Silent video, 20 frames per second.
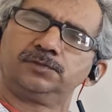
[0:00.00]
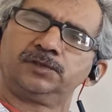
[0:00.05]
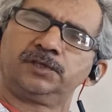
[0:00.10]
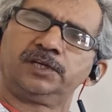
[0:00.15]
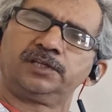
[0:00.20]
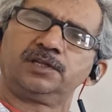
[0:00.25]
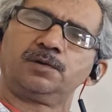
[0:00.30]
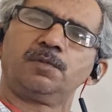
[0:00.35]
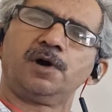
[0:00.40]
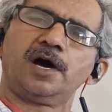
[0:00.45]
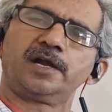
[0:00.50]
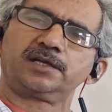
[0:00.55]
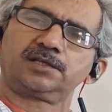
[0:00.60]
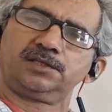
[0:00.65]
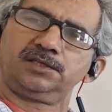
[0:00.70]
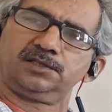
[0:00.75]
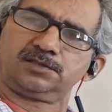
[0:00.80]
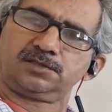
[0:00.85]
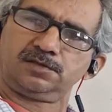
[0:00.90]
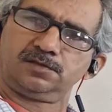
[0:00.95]
in the
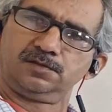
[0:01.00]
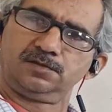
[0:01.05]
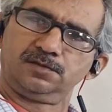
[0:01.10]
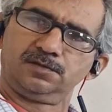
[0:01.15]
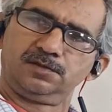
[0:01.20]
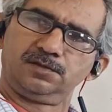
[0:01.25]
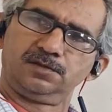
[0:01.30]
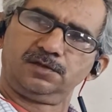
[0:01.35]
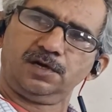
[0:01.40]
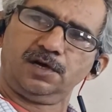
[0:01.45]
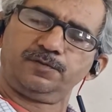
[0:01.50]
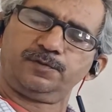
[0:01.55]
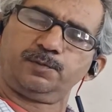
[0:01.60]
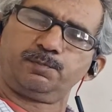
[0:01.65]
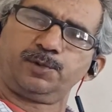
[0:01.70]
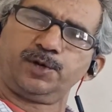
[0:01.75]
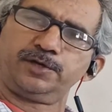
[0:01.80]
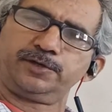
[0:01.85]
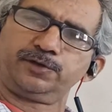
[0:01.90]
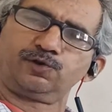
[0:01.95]
market of a
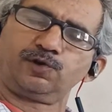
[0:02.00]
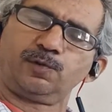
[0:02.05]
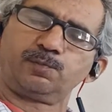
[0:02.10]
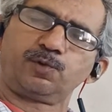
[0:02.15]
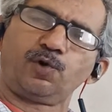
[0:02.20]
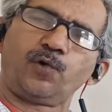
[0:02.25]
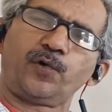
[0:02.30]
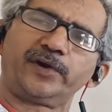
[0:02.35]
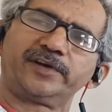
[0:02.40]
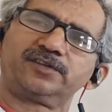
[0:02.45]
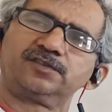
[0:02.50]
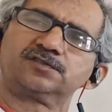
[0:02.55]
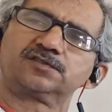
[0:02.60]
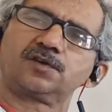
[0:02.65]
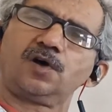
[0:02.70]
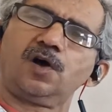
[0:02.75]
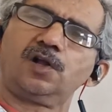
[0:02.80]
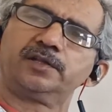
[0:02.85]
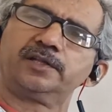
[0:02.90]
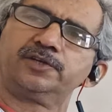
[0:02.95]
particular product is
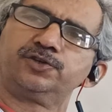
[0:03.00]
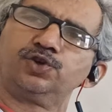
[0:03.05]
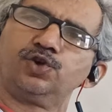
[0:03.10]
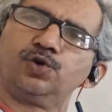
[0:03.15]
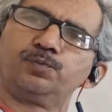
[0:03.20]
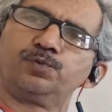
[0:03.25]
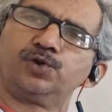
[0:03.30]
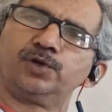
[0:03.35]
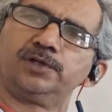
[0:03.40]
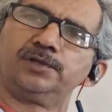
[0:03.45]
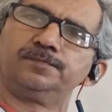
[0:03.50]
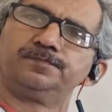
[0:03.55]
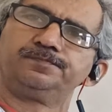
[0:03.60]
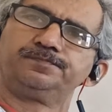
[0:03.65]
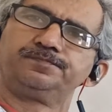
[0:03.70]
called the duopoly.